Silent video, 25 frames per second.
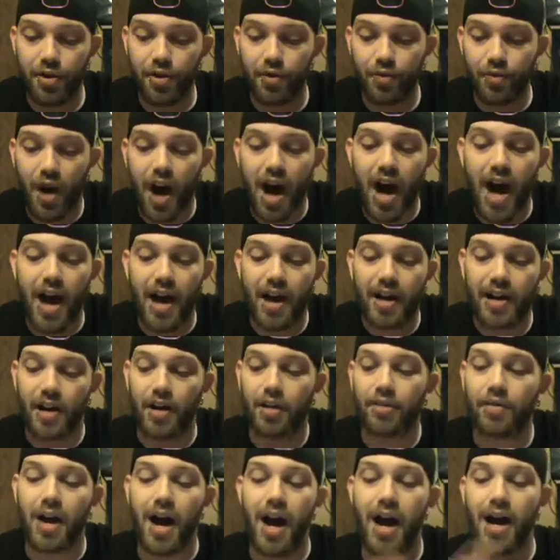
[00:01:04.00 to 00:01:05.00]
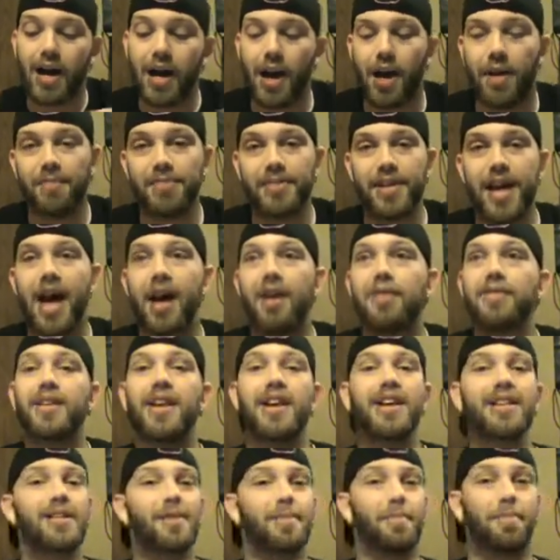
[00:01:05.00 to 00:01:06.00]
The Rock. Rock comes out,
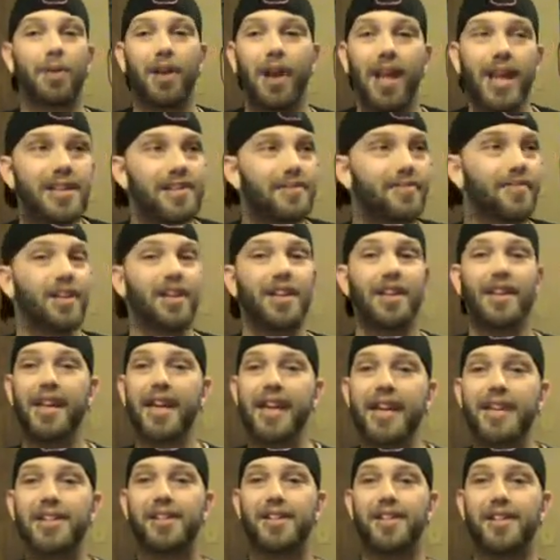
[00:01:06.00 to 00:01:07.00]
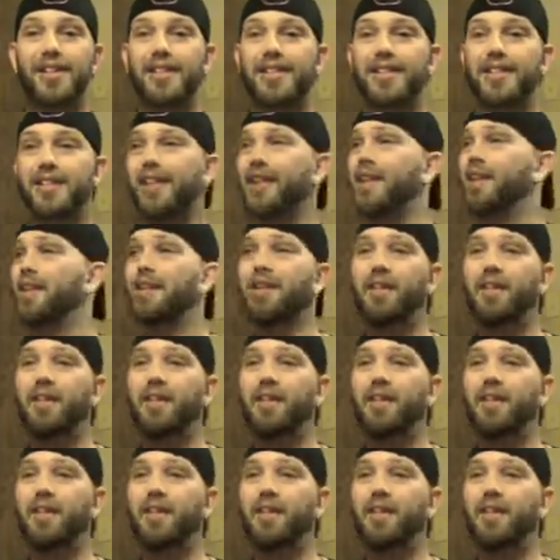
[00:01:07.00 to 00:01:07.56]
does the Pledge of Allegiance.